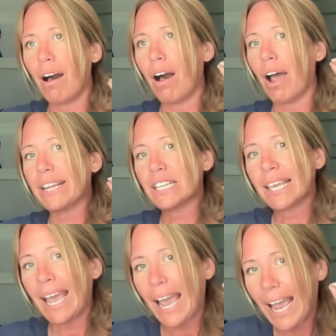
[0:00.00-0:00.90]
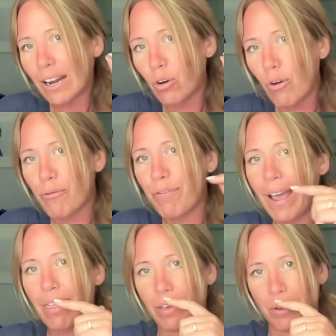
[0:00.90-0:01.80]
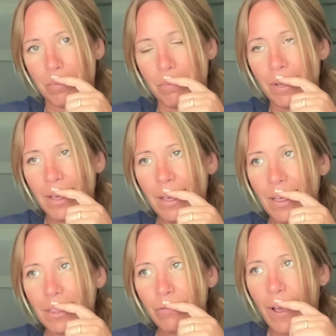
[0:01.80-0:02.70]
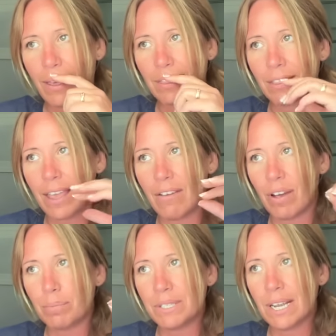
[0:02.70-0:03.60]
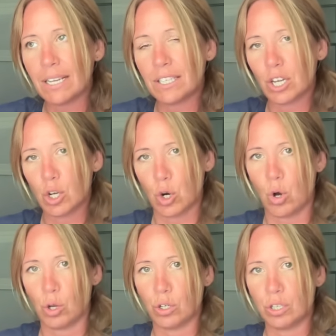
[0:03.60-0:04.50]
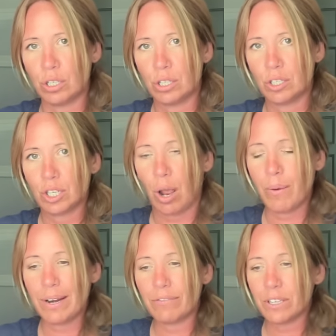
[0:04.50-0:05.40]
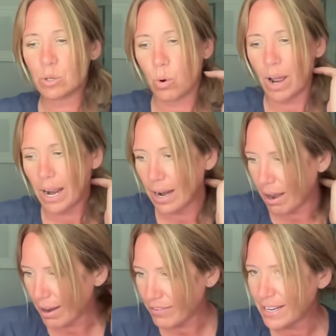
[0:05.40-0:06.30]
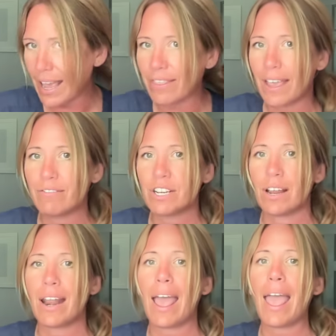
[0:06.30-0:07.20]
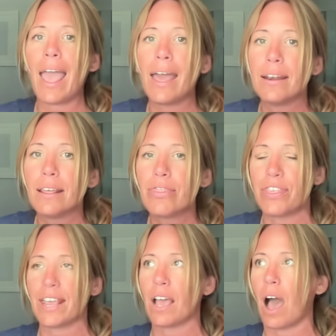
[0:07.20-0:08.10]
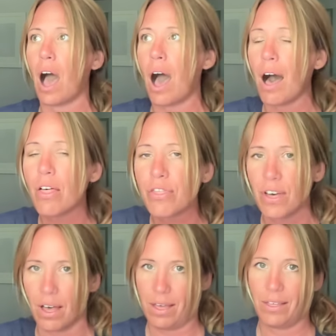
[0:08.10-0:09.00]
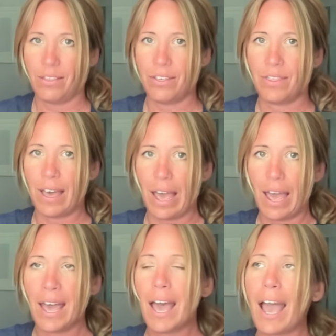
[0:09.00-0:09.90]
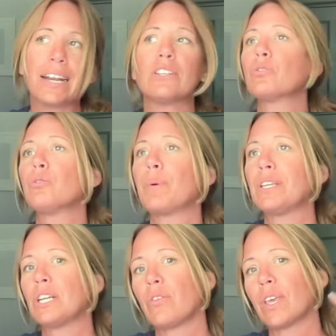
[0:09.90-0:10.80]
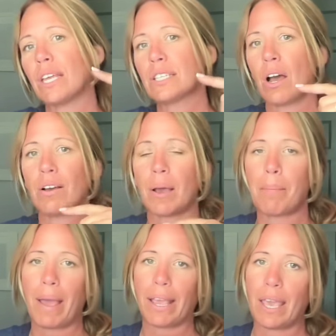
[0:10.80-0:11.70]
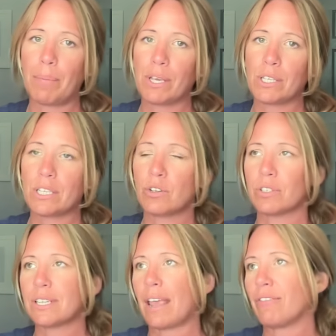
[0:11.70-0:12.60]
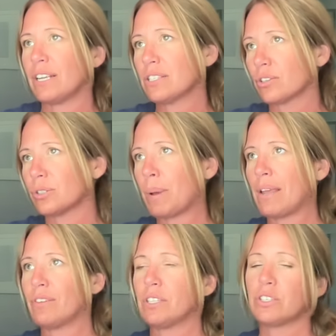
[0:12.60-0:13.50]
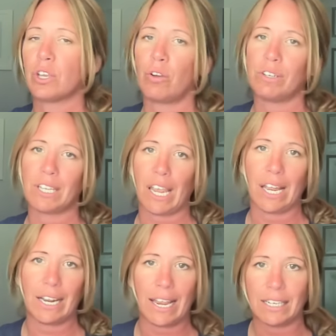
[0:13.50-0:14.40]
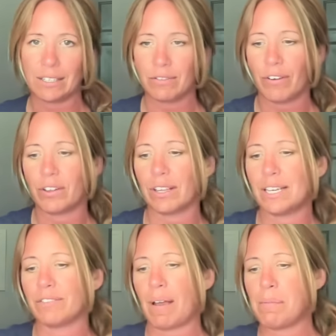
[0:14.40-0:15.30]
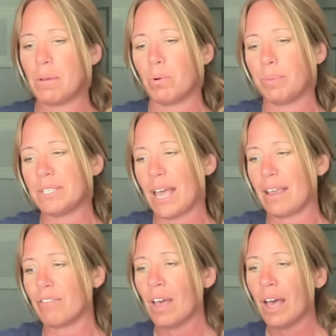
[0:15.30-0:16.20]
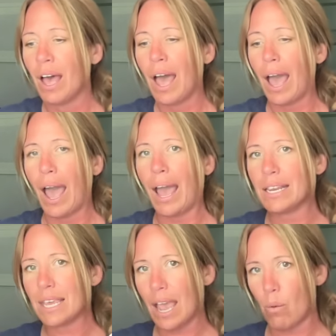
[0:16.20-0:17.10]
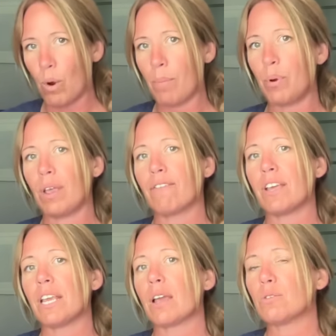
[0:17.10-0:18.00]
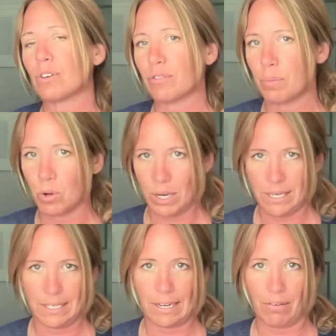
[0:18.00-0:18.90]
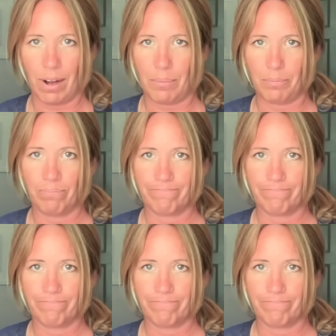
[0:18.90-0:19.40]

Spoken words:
I cannot fathom the fact that they've up sticks and gone to go and live this quiet life, and yet they've done anything other than that. And it's all been, the kids can't come back here because it's not safe and he's got to pay for the security and he doesn't feel that his family will be safe. And yet we're putting videos of them on Instagram.